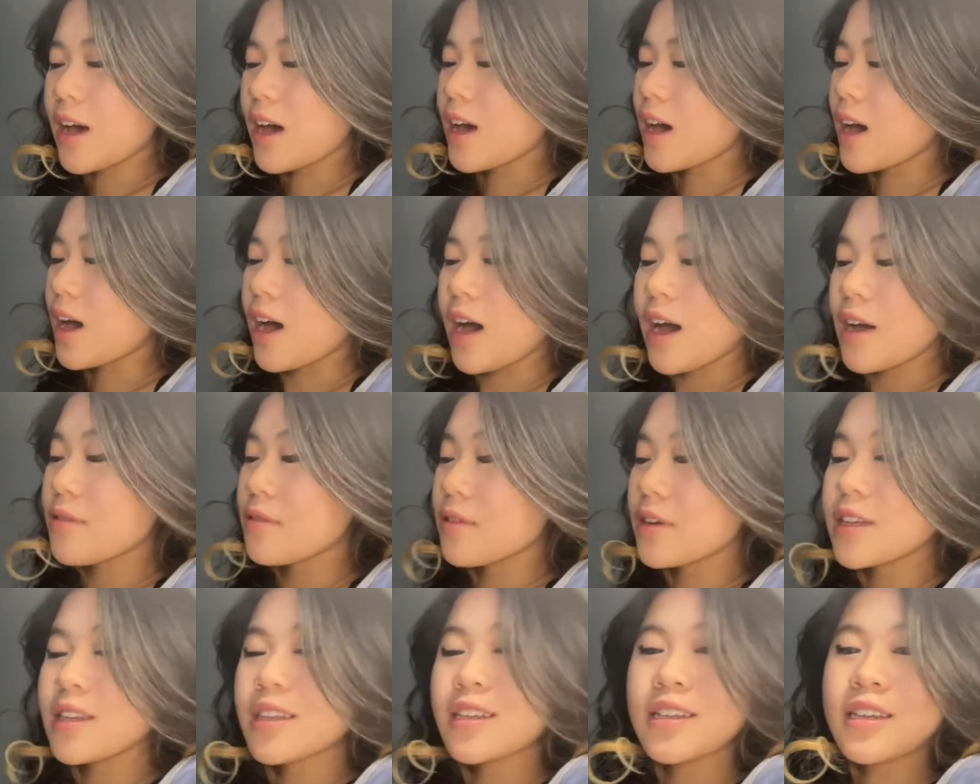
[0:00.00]
I
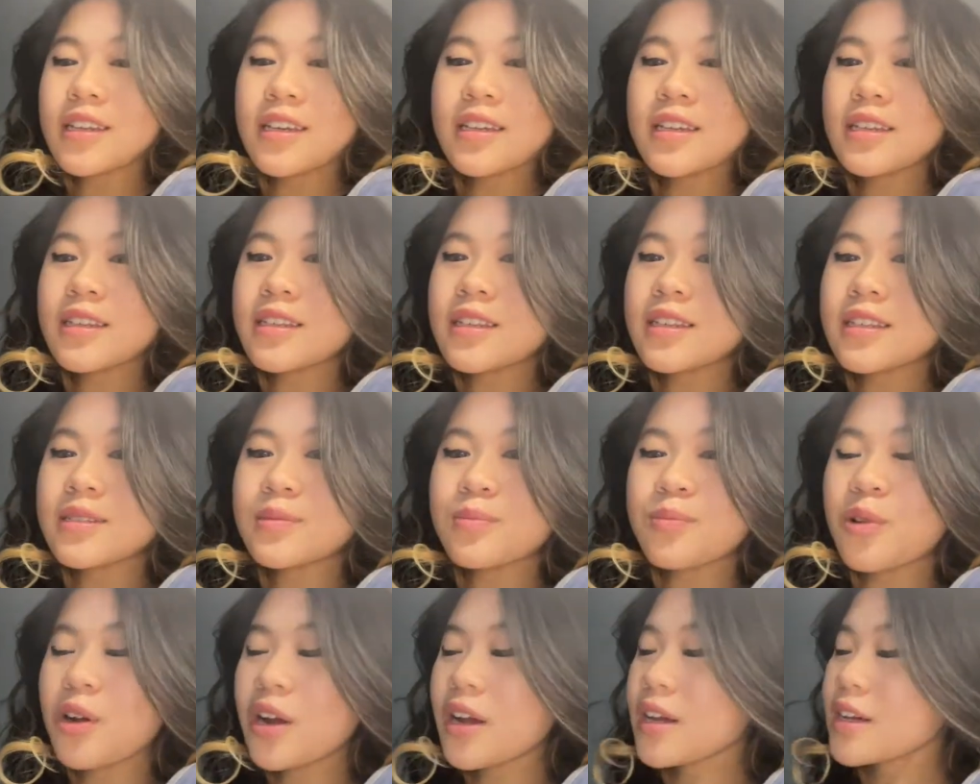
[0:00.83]
really needed this
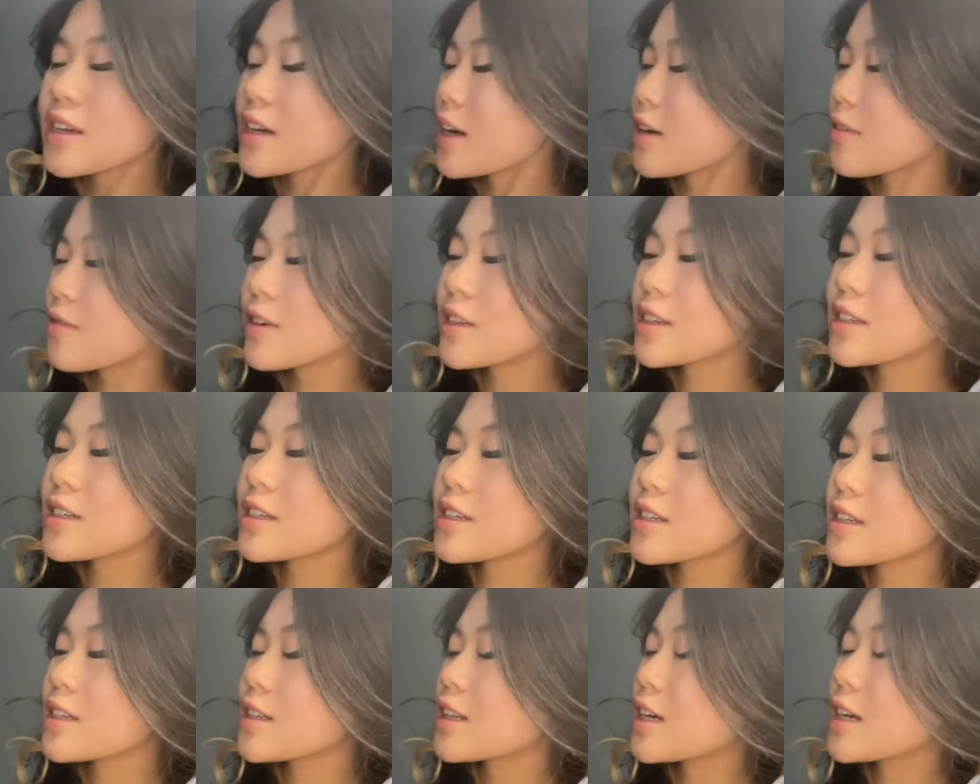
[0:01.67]
break. I really
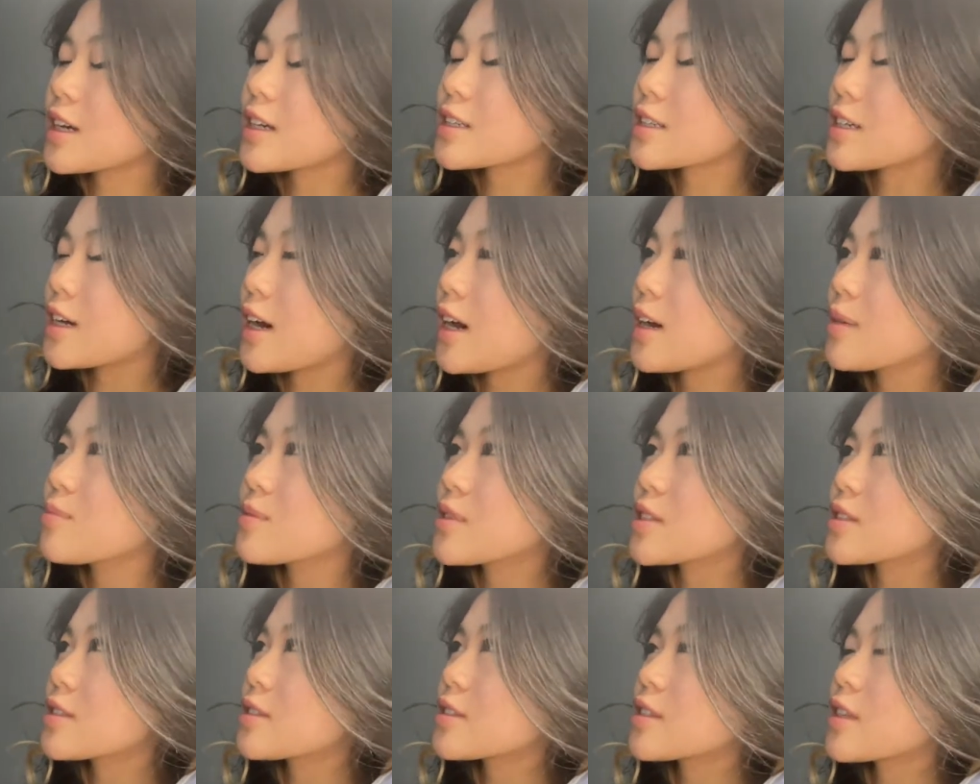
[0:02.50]
need like a time,
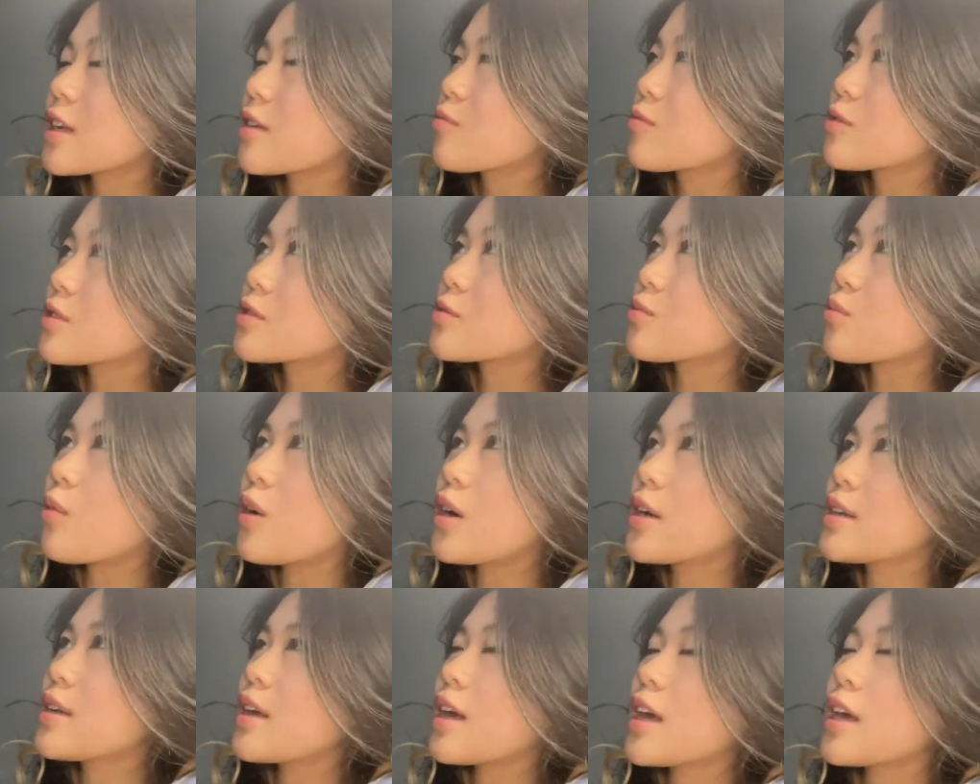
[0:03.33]
just
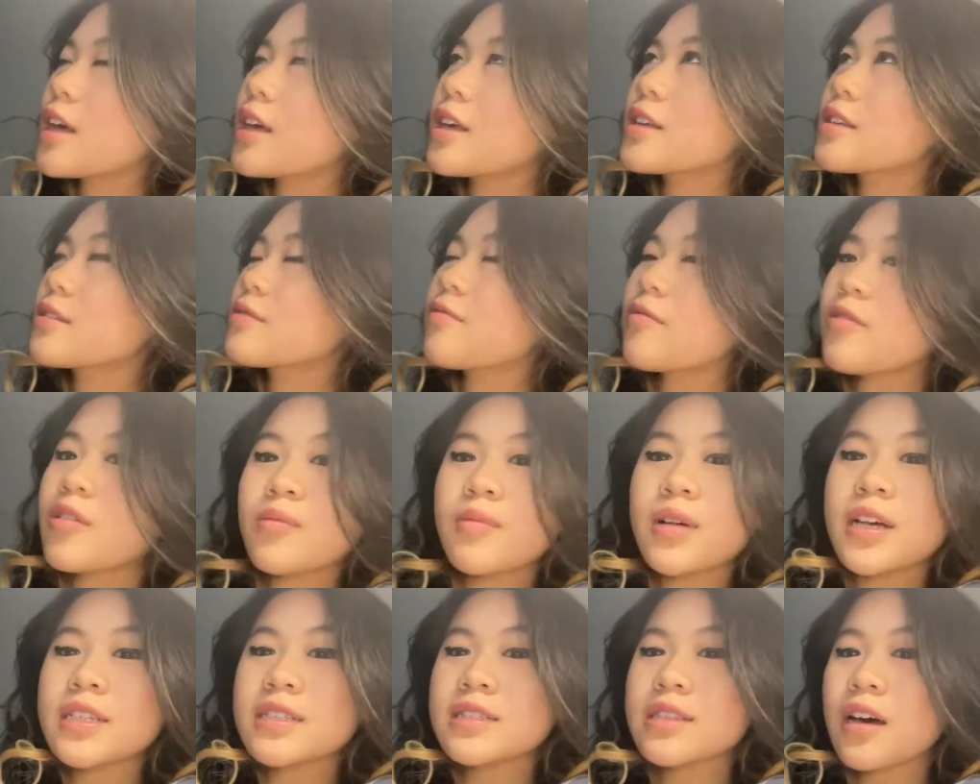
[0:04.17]
one day for
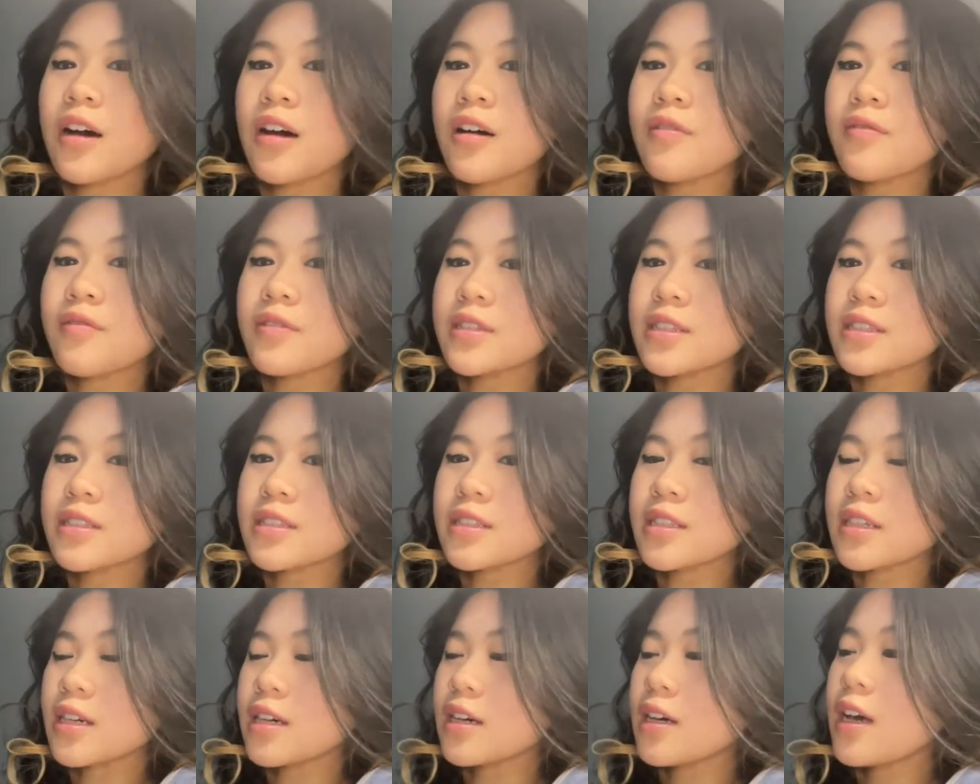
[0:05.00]
myself, and just
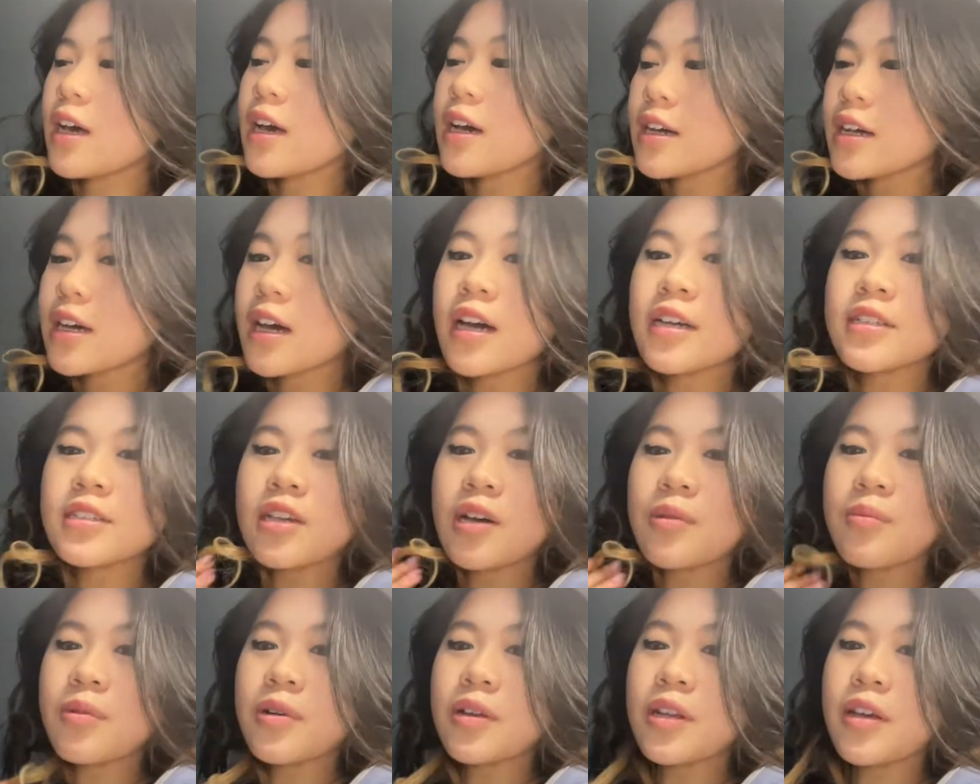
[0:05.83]
to catch
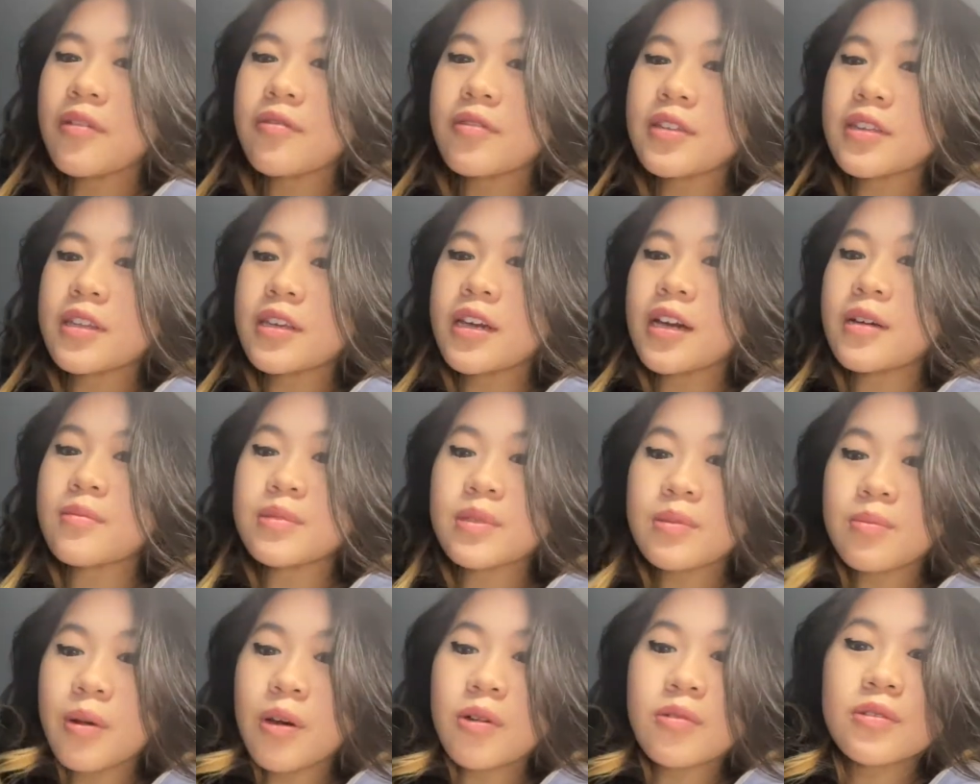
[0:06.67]
up on everything I'm
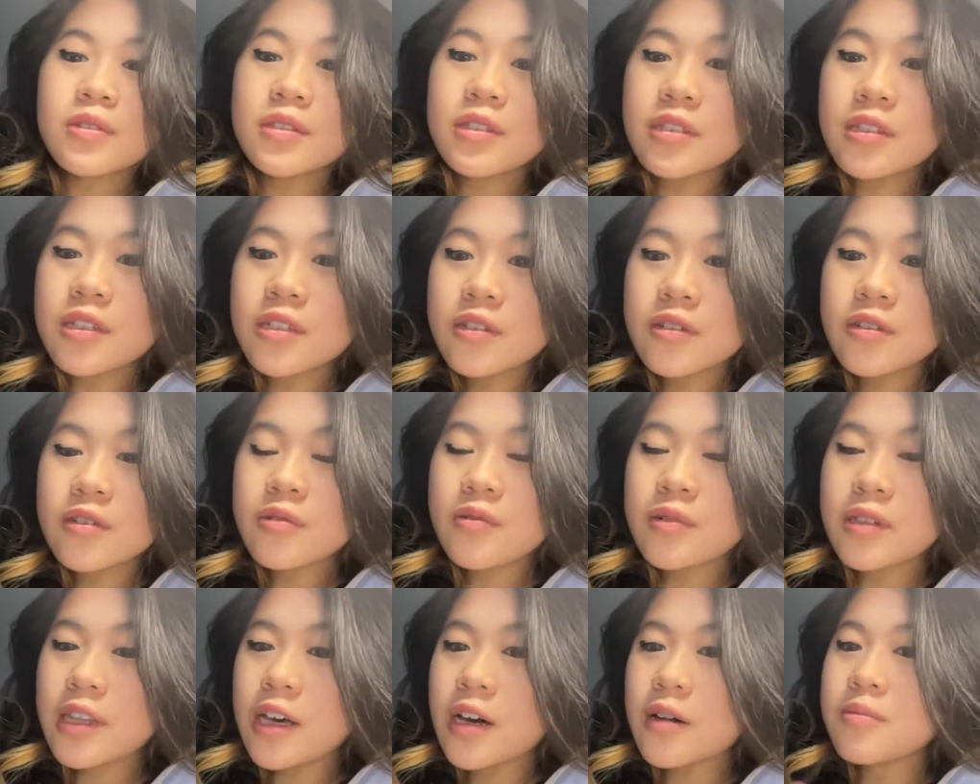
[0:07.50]
supposed to do
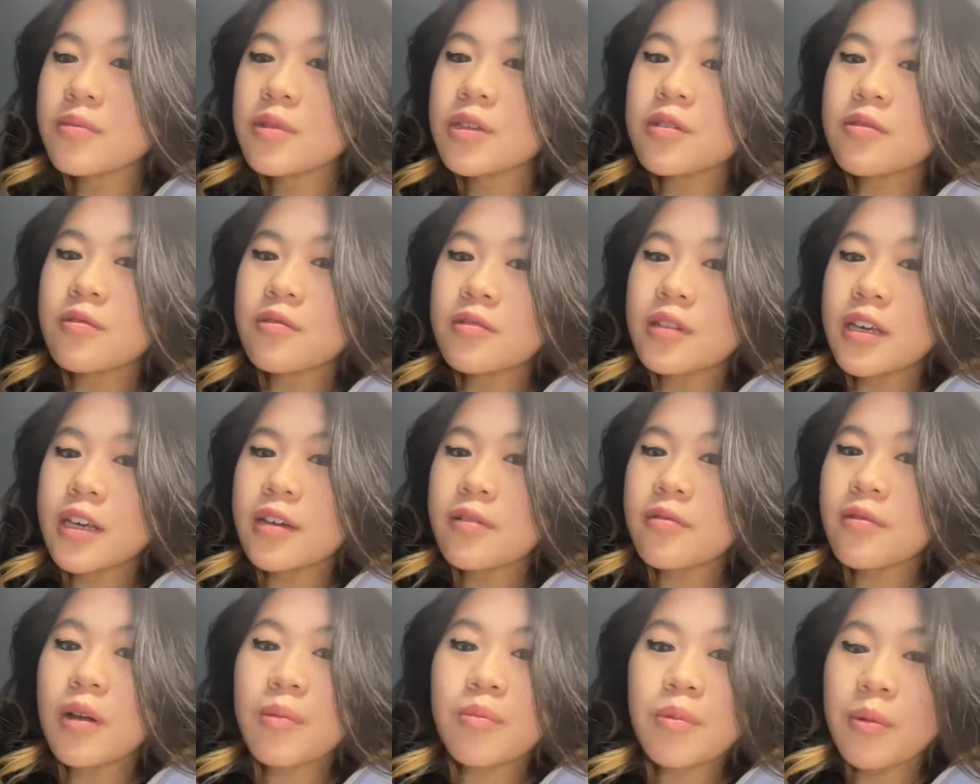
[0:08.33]
without being like
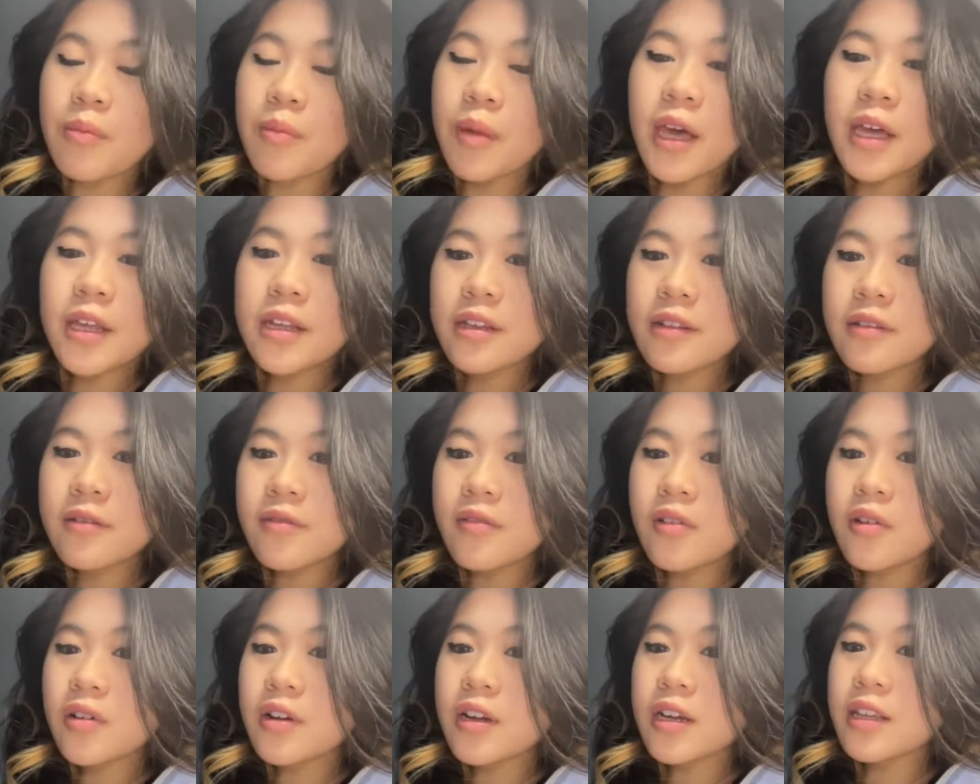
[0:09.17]
reprimanded
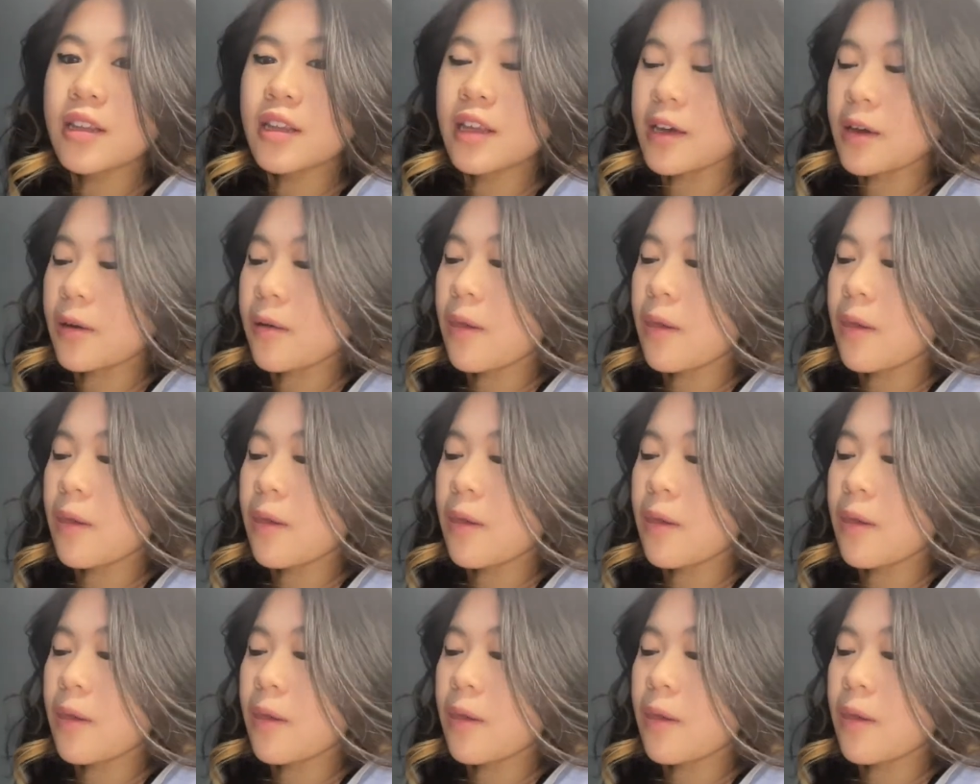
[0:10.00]
for it. Like